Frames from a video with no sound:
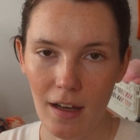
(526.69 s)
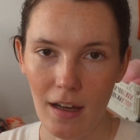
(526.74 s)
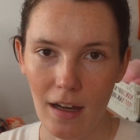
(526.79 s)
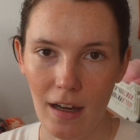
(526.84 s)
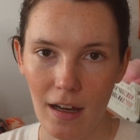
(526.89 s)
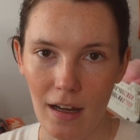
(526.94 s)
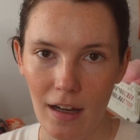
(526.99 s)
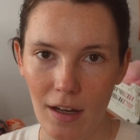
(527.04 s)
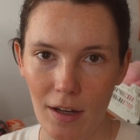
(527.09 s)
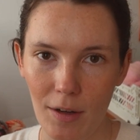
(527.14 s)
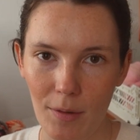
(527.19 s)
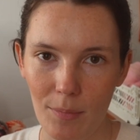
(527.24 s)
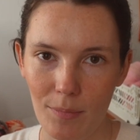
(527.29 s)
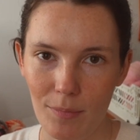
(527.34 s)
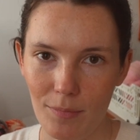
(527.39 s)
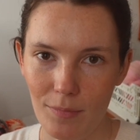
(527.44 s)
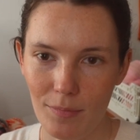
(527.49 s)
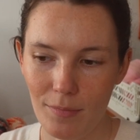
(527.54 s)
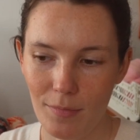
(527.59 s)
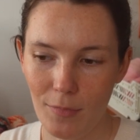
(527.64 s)

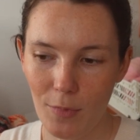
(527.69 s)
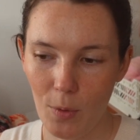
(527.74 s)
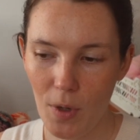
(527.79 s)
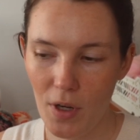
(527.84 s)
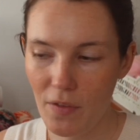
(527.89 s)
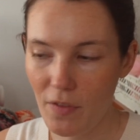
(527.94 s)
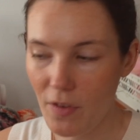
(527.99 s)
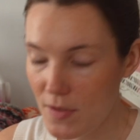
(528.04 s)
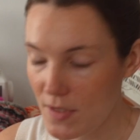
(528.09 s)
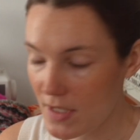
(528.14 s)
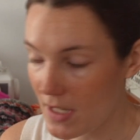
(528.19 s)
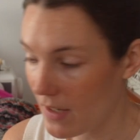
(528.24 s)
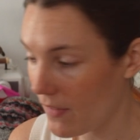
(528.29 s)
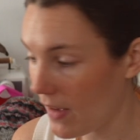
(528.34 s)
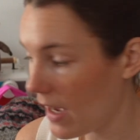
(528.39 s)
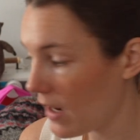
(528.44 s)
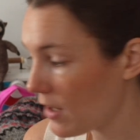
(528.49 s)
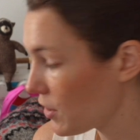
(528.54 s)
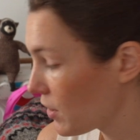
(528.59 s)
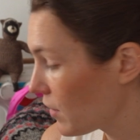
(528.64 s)
one of those that I've
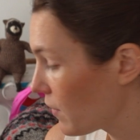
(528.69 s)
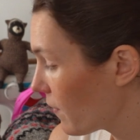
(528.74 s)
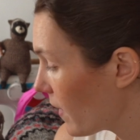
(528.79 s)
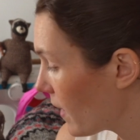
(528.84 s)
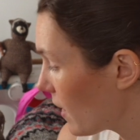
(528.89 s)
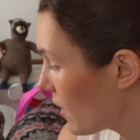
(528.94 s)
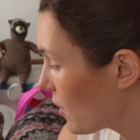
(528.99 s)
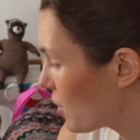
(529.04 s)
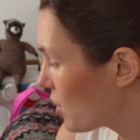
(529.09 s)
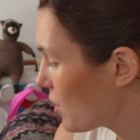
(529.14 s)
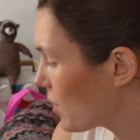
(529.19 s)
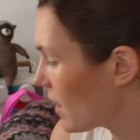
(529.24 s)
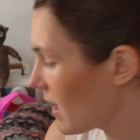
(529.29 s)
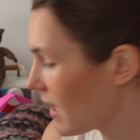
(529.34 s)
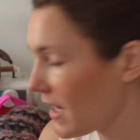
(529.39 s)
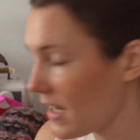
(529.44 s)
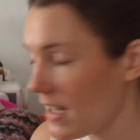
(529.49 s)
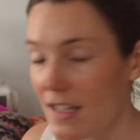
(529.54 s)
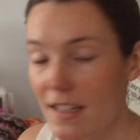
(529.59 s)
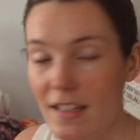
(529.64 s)
actually finished
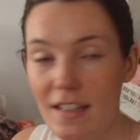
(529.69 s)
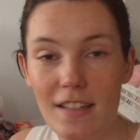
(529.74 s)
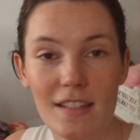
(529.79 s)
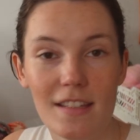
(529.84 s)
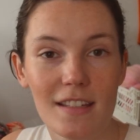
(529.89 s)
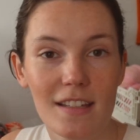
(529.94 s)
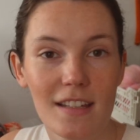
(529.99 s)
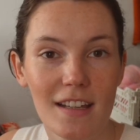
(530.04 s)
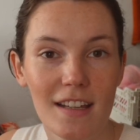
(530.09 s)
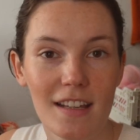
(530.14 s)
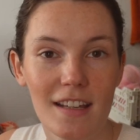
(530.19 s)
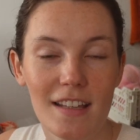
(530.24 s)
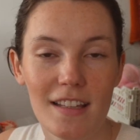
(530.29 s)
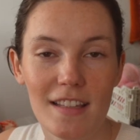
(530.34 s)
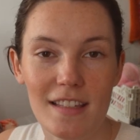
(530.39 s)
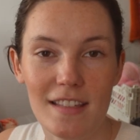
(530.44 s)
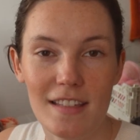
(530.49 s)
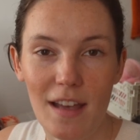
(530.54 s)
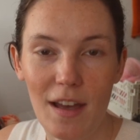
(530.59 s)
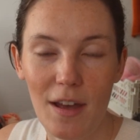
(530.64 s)
is
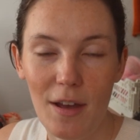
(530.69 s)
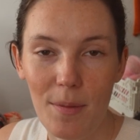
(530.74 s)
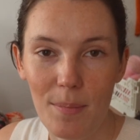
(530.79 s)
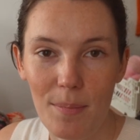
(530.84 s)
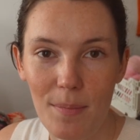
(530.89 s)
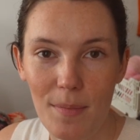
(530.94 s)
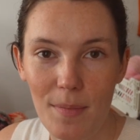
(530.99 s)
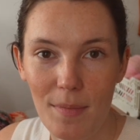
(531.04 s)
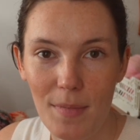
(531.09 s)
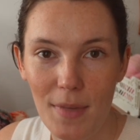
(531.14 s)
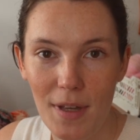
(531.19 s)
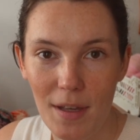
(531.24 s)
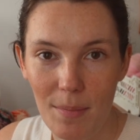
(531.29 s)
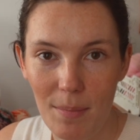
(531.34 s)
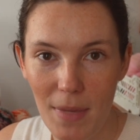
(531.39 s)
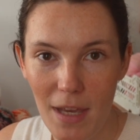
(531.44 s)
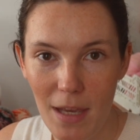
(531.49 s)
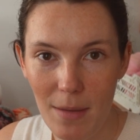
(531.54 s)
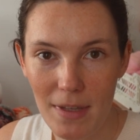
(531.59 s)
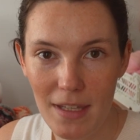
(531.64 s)
some
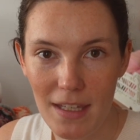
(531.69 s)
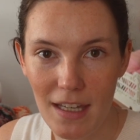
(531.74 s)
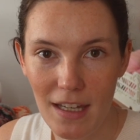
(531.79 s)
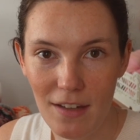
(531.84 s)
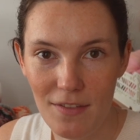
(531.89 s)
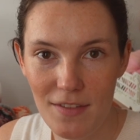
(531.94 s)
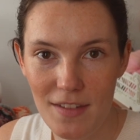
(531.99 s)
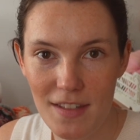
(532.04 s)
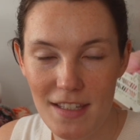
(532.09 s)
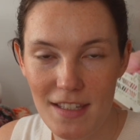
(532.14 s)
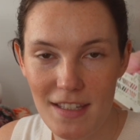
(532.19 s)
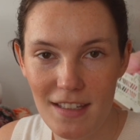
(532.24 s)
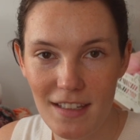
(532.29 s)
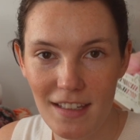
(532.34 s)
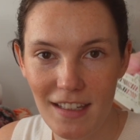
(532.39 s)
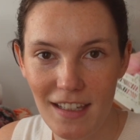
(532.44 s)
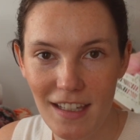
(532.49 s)
baby gifts.